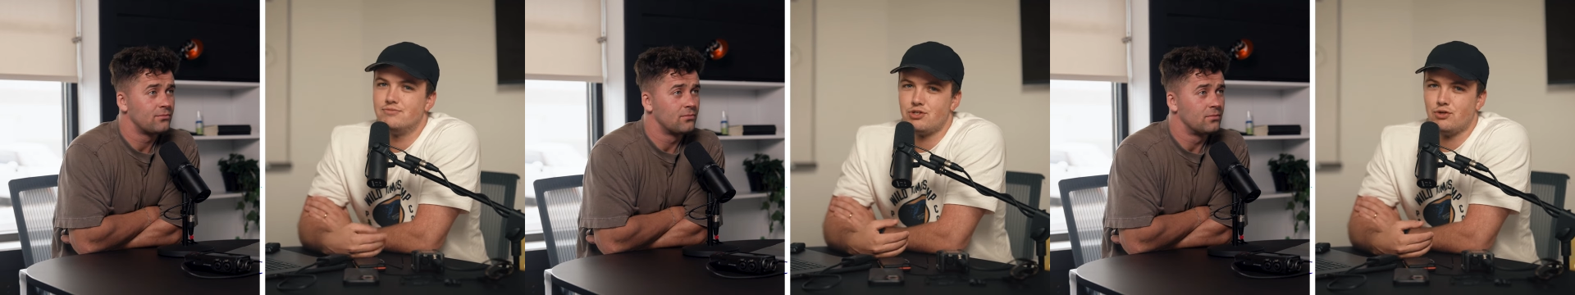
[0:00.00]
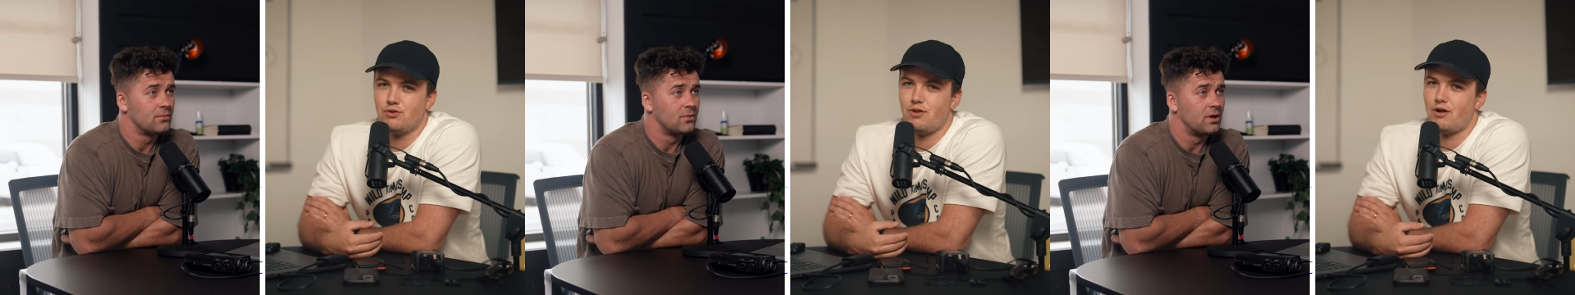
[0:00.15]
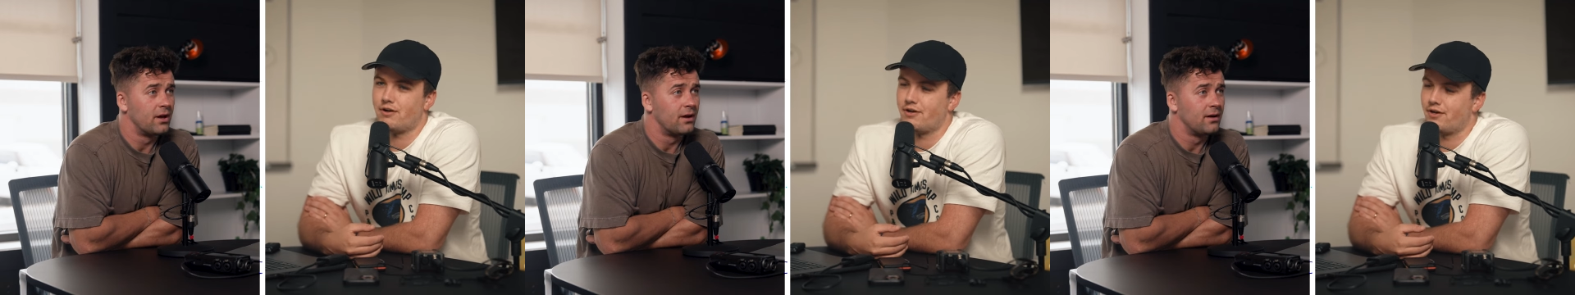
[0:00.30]

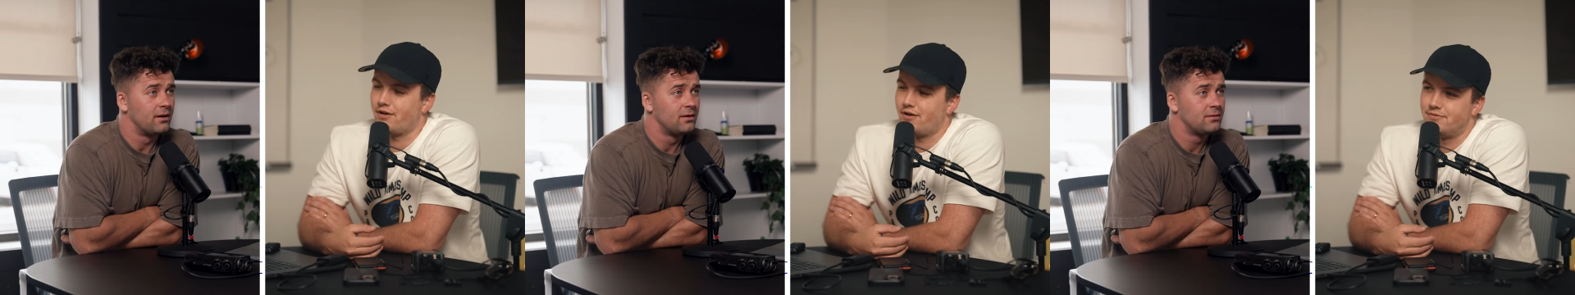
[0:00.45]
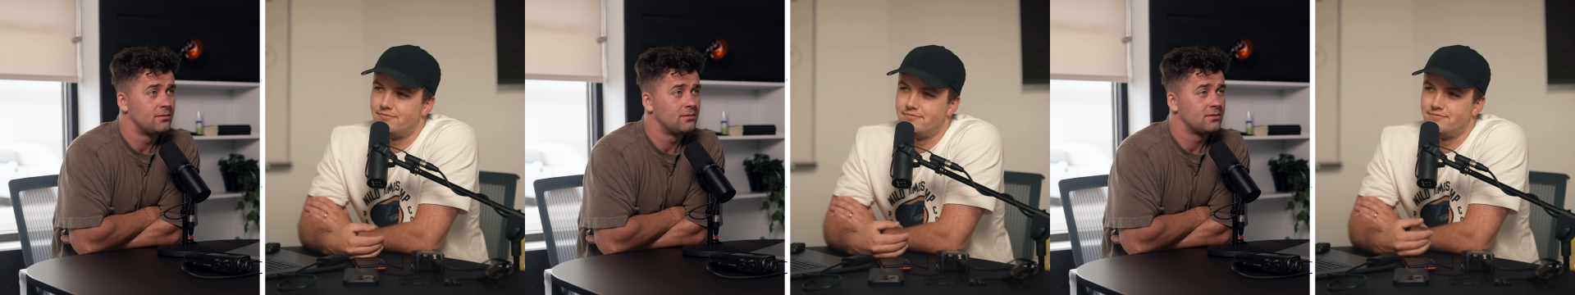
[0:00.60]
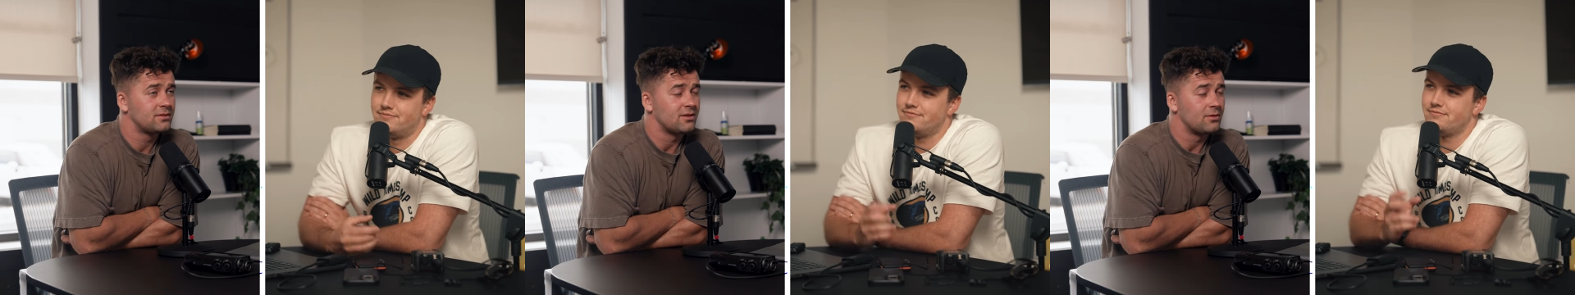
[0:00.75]
Speaker 1: so long yeah,
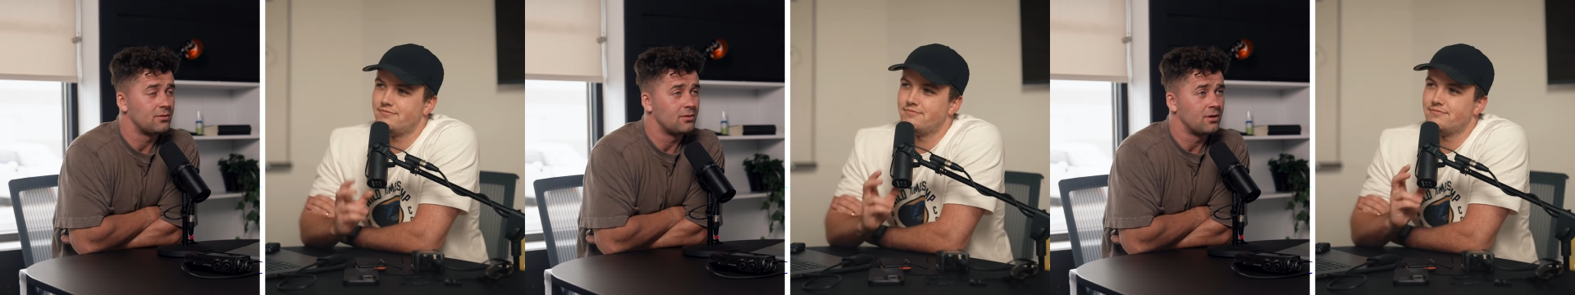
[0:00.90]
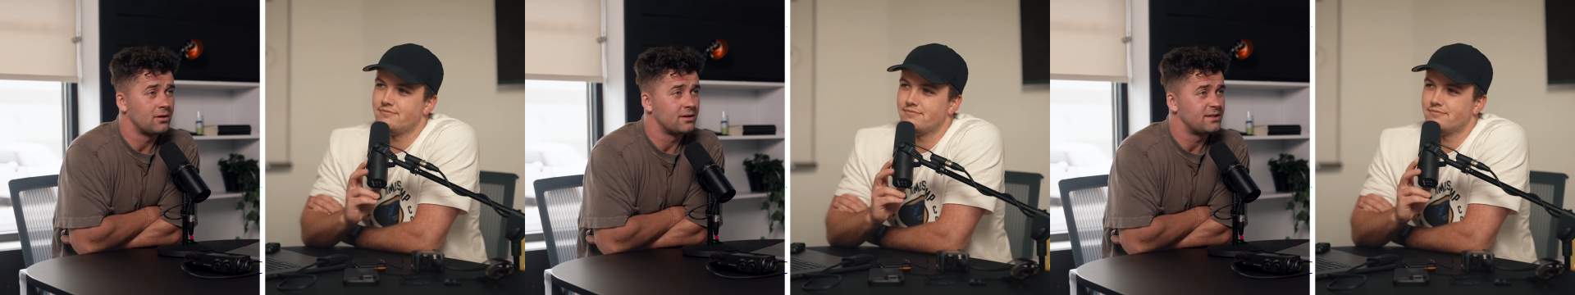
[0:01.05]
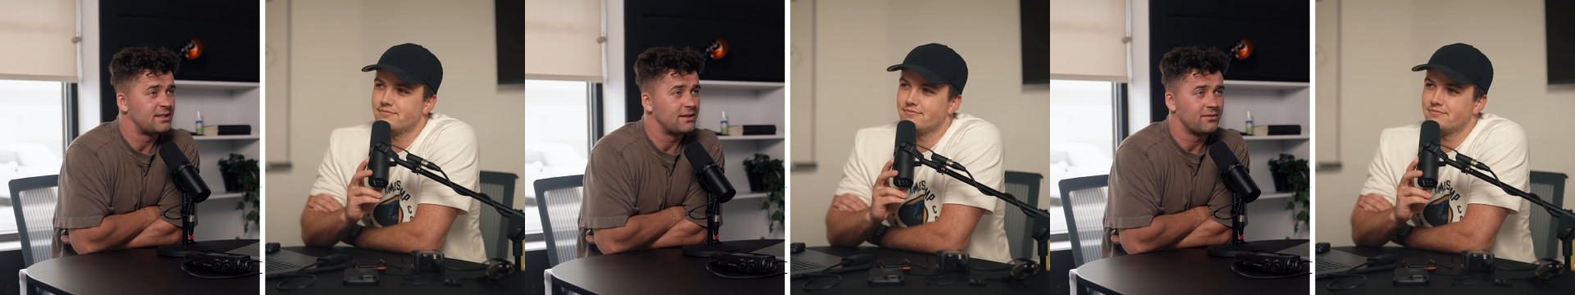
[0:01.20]
ago.
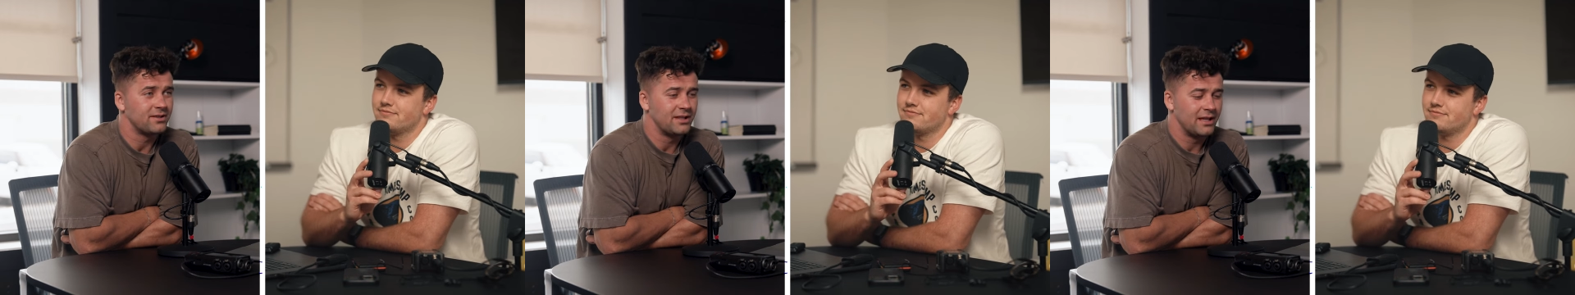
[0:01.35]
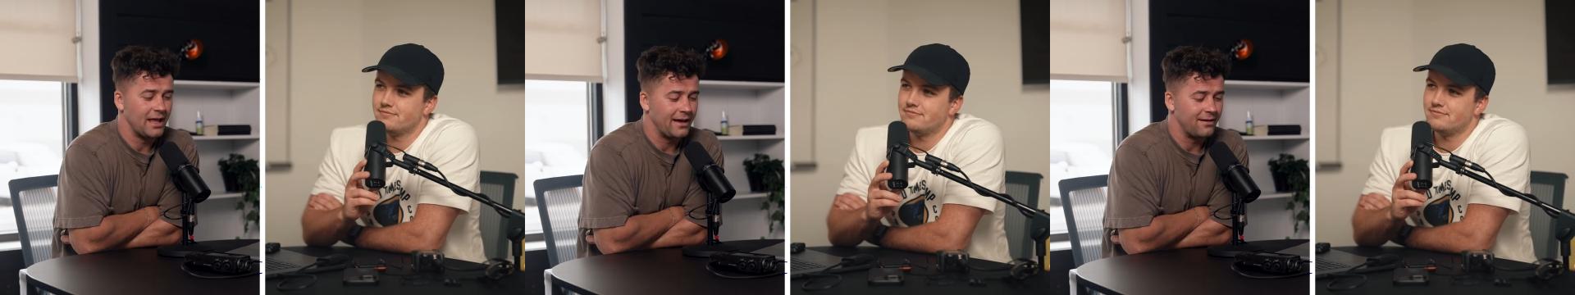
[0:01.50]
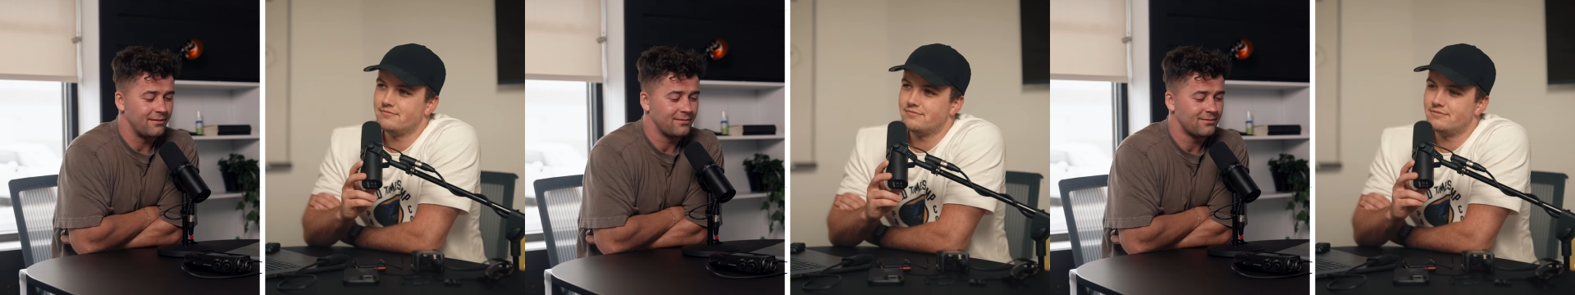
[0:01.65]
Speaker 2: So long,
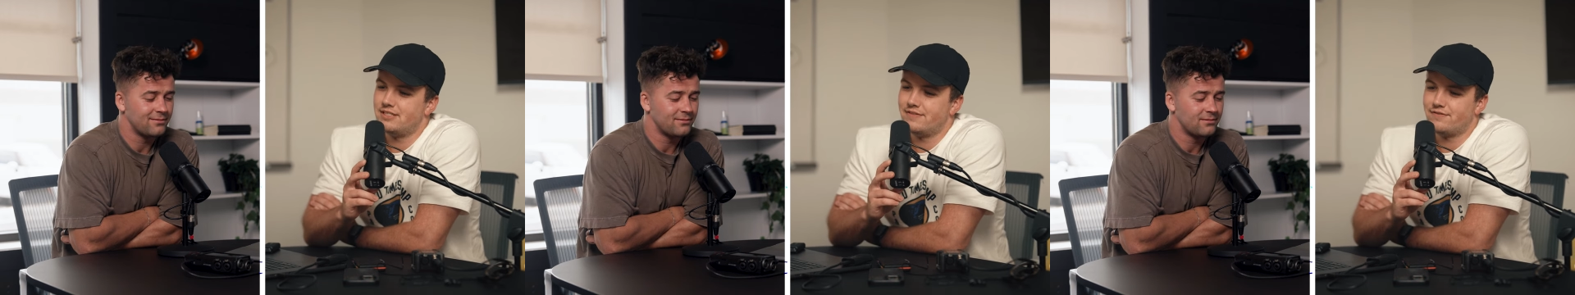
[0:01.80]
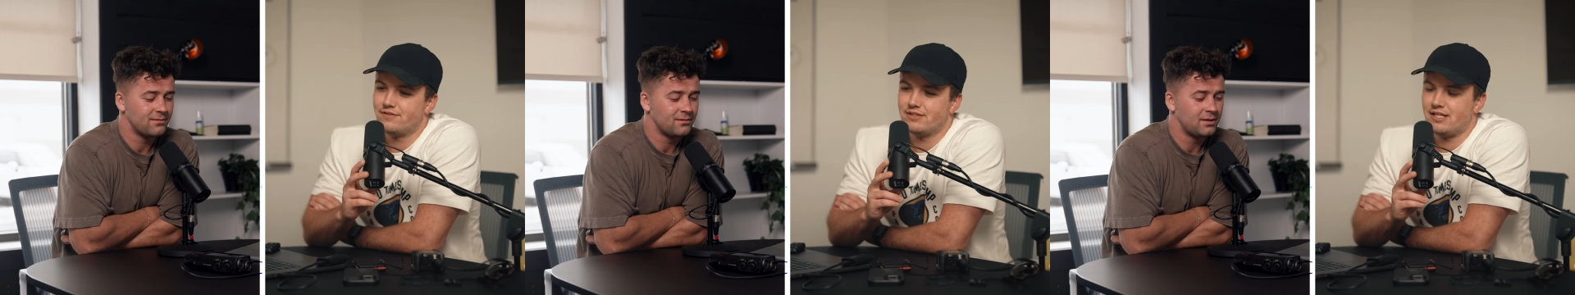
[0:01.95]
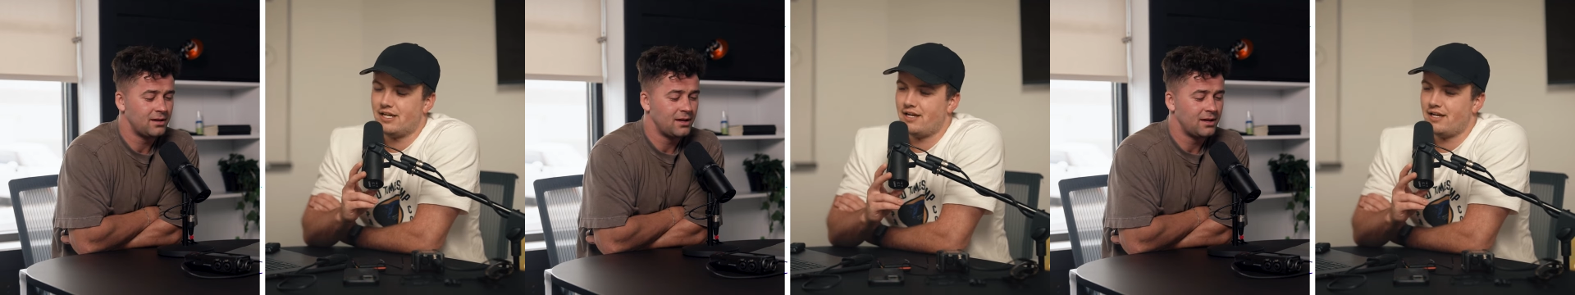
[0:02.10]
different life. Different